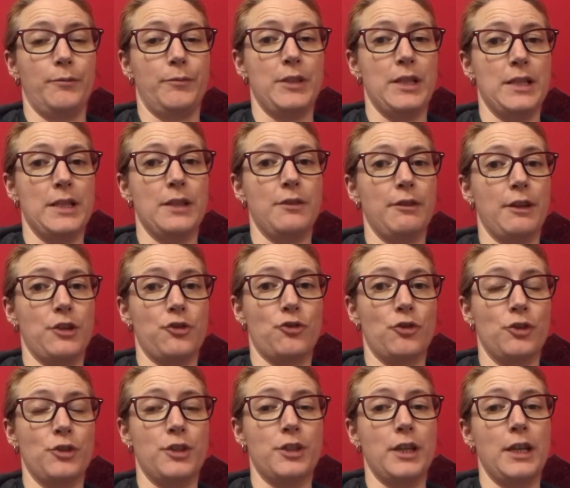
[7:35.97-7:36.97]
Disney
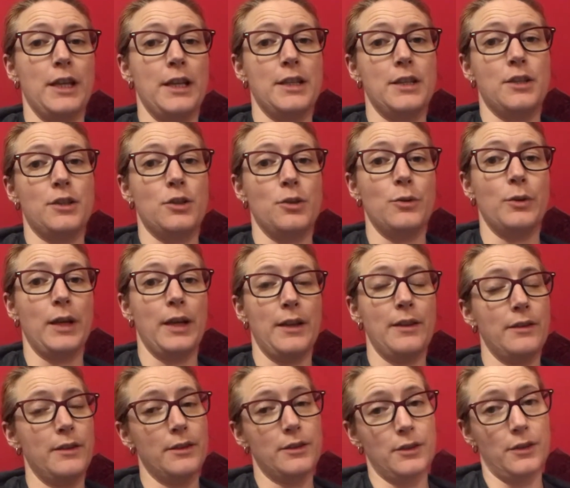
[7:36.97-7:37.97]
restaurants is to
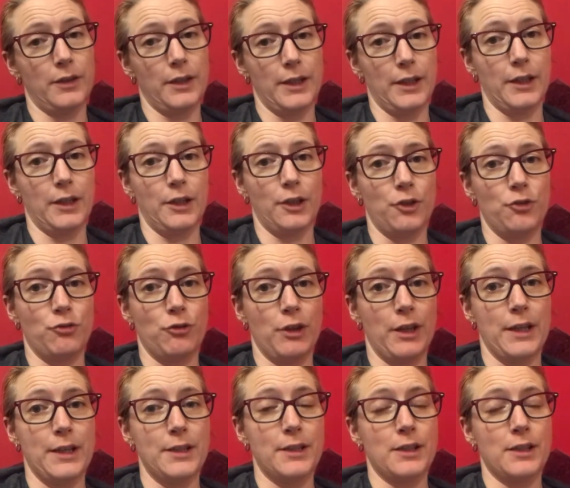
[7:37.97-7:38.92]
get the dialing code right.